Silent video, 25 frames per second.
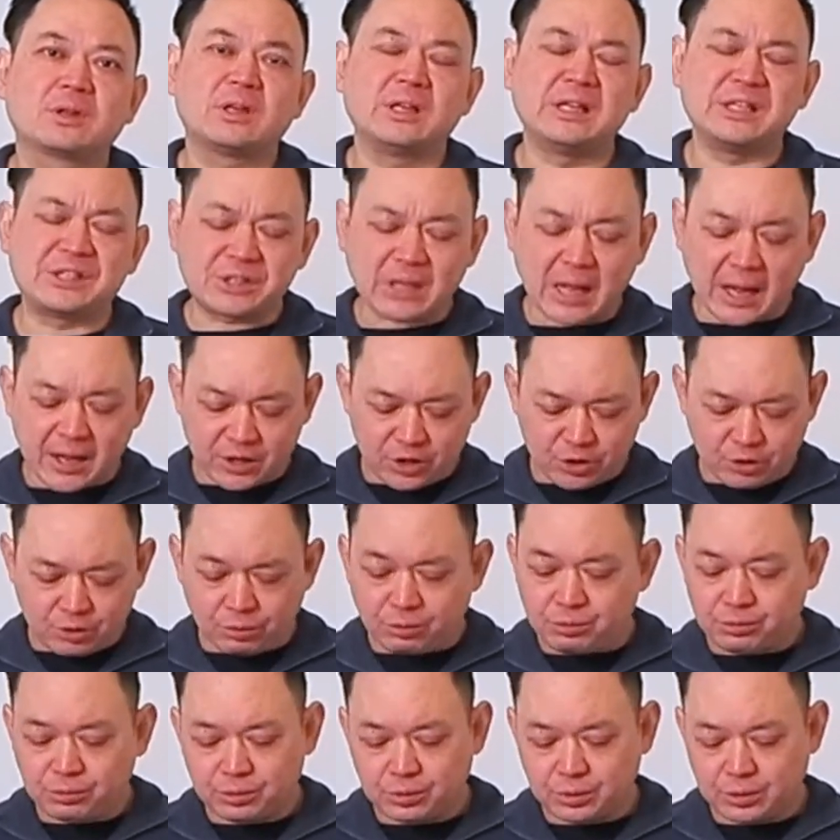Is that you
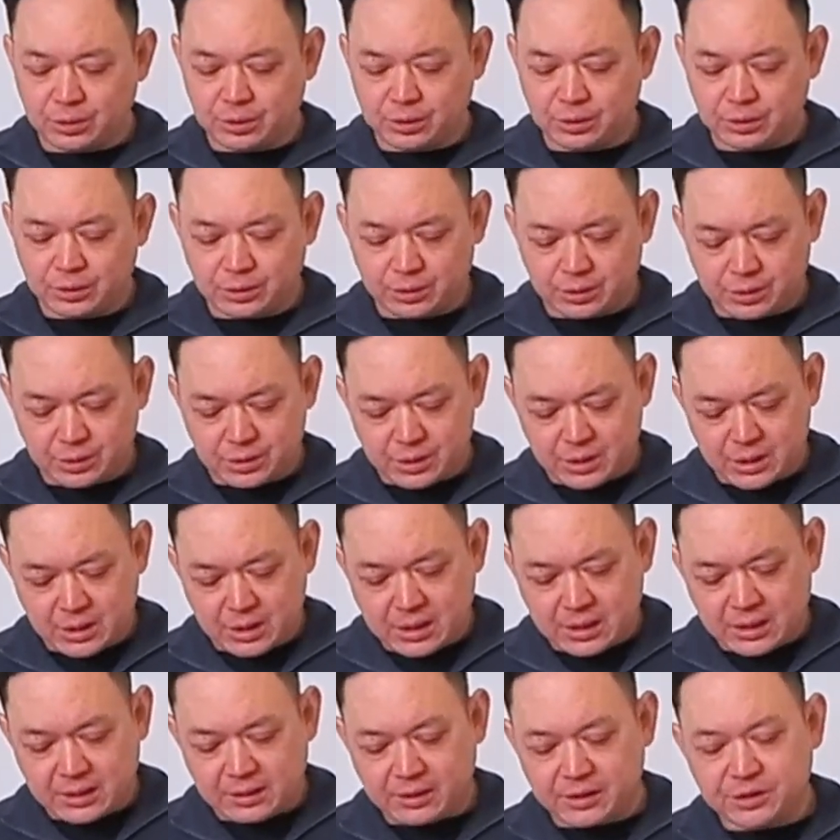
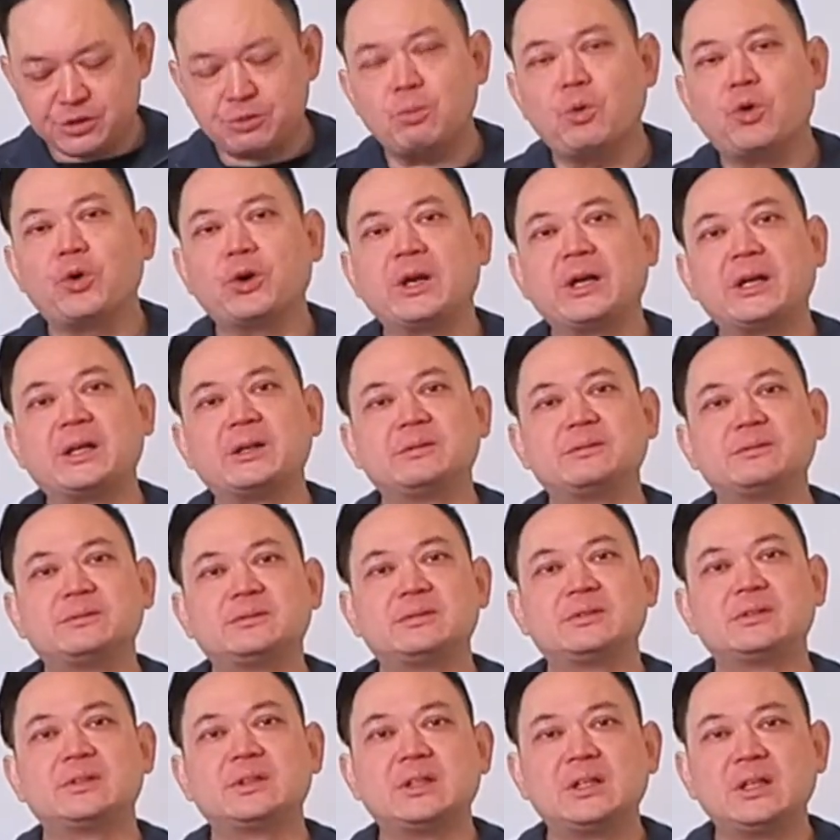this morning?
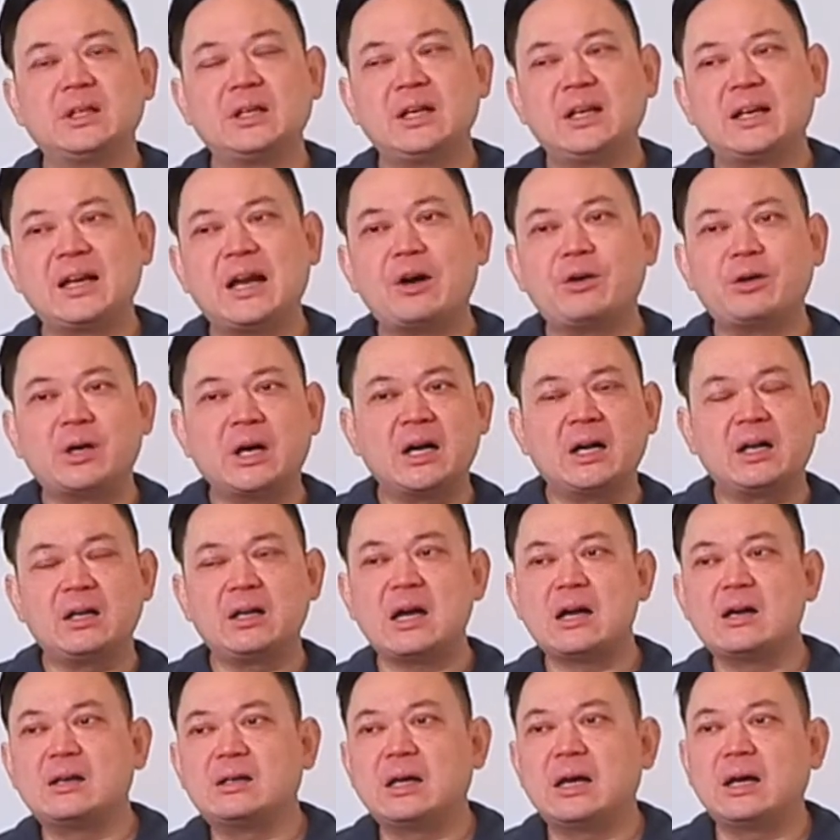Now,
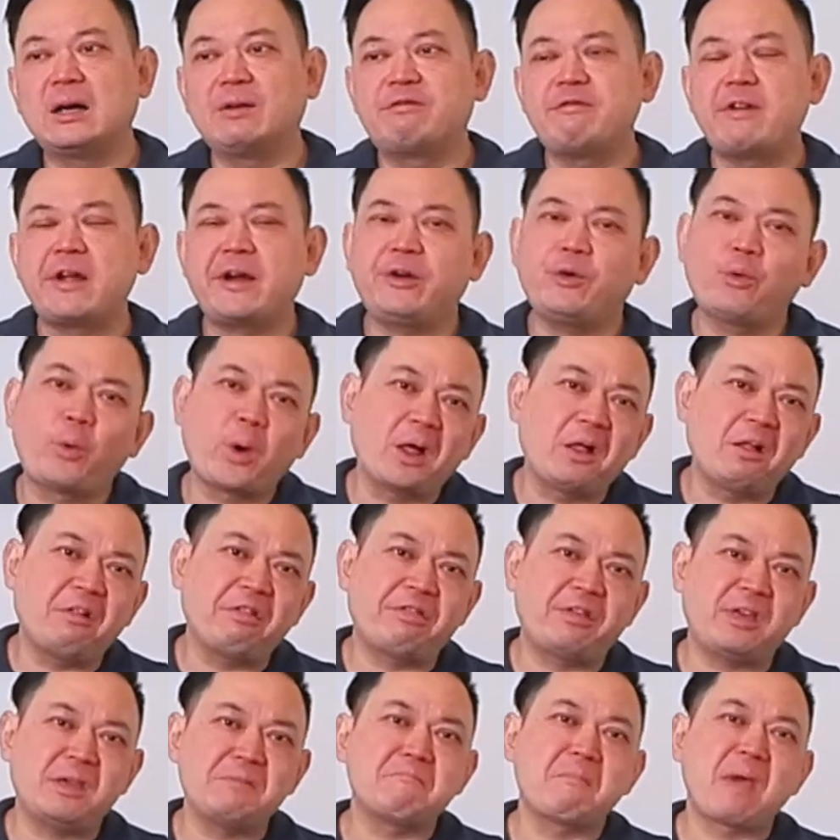a very
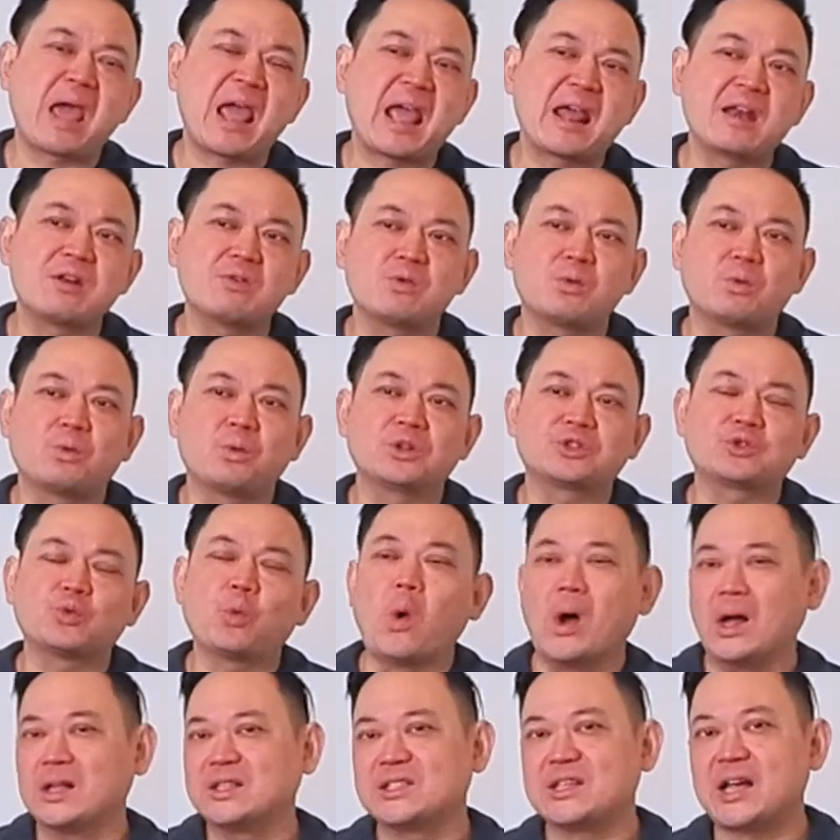wealthy man was
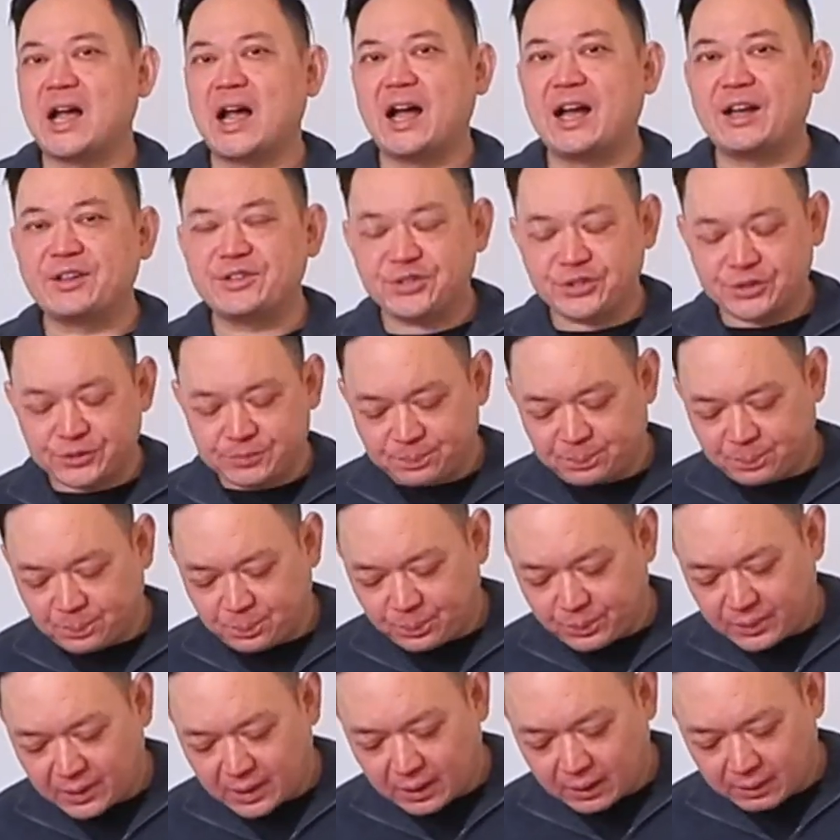once asked,
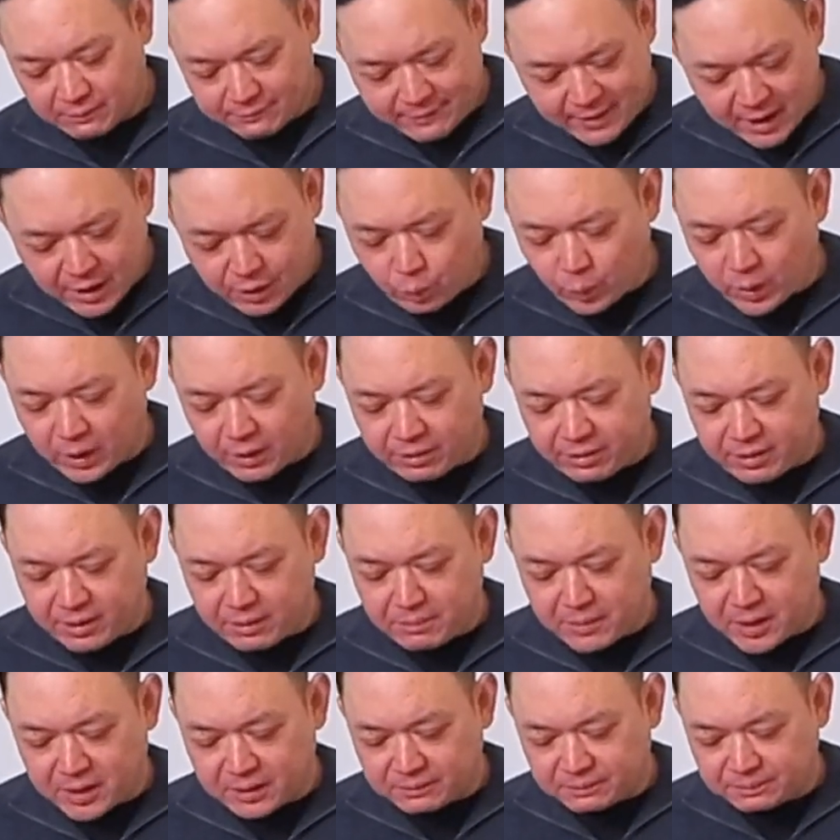a very wealthy
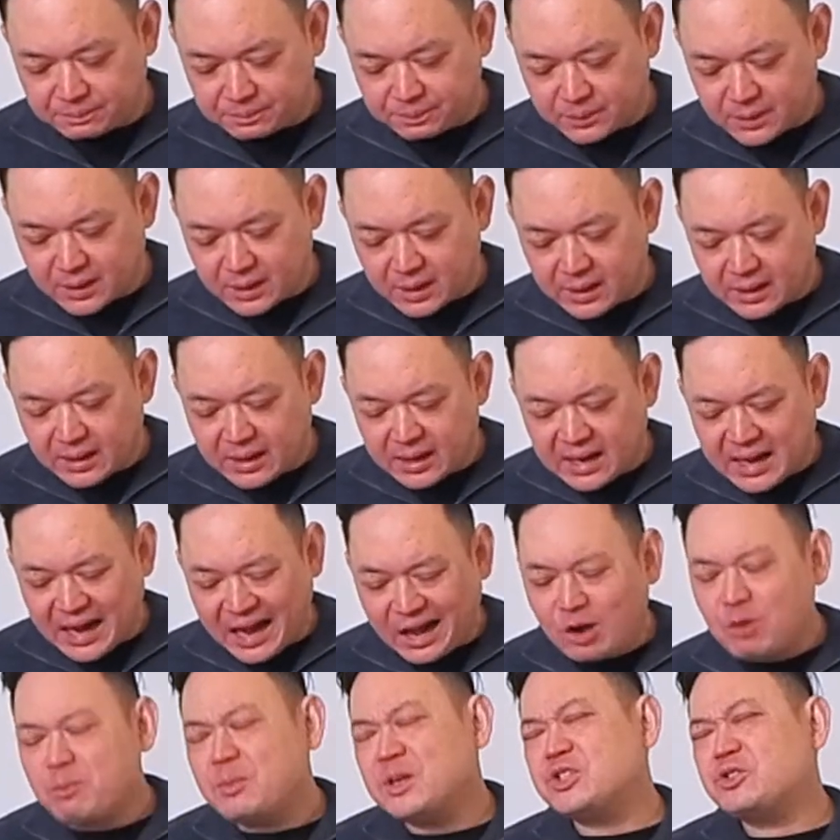man,
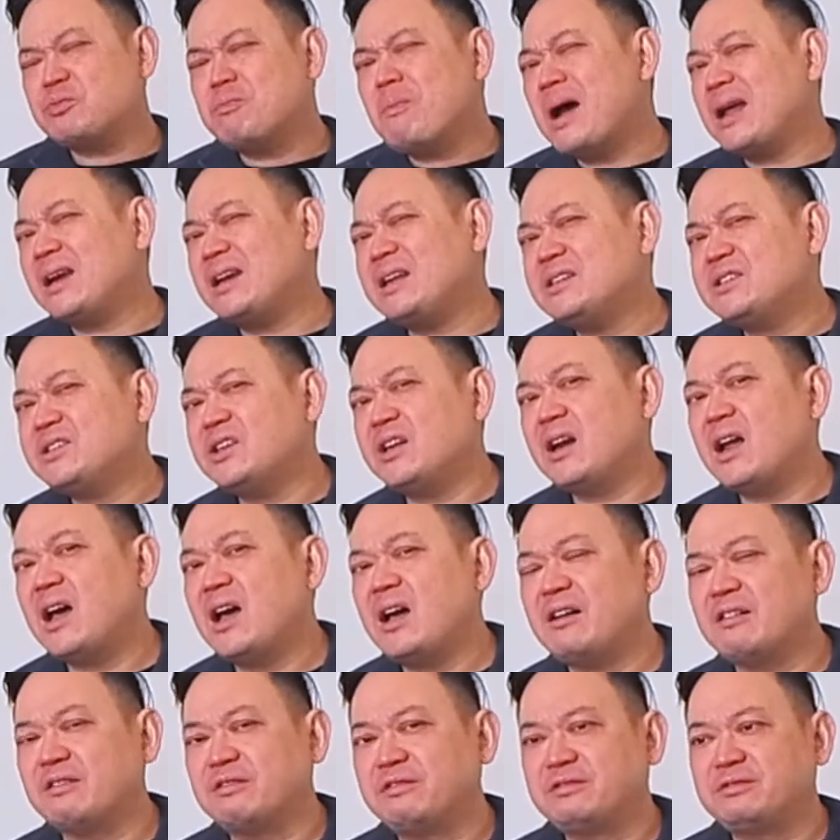how much money is
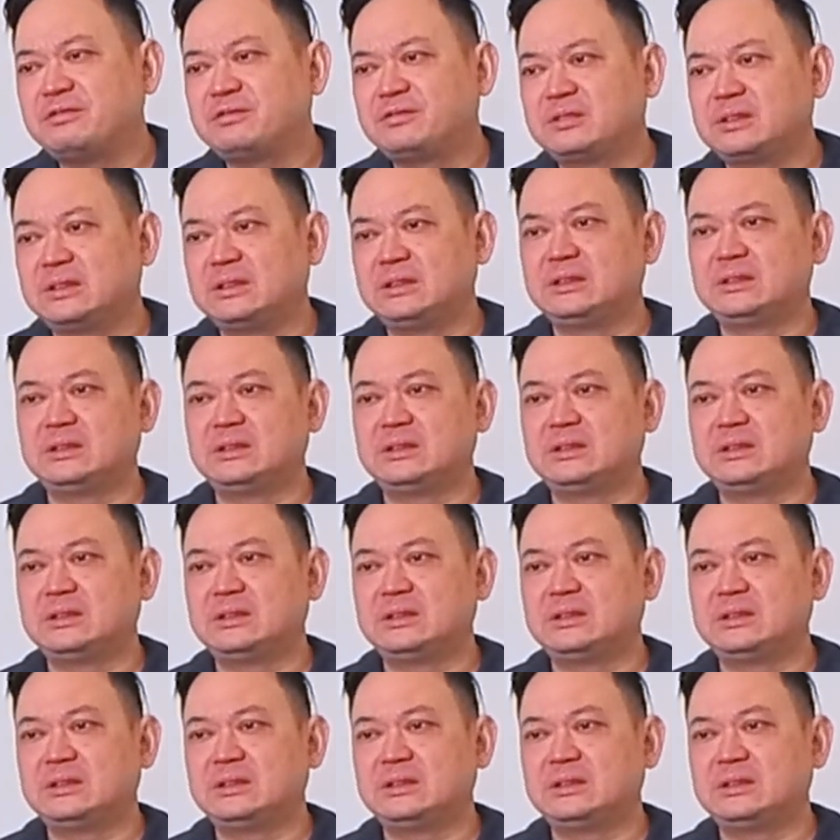enough?